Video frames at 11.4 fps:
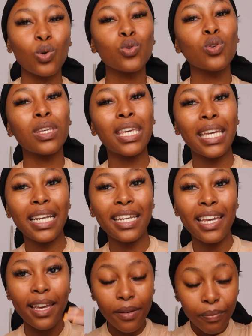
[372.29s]
also
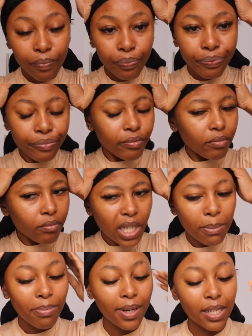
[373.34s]
Killian,
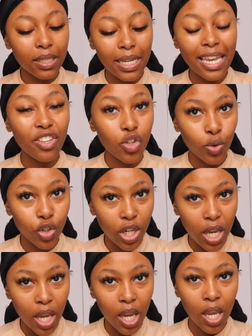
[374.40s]
but Angel
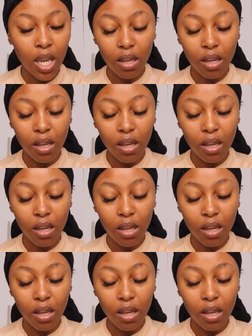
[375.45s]
Share,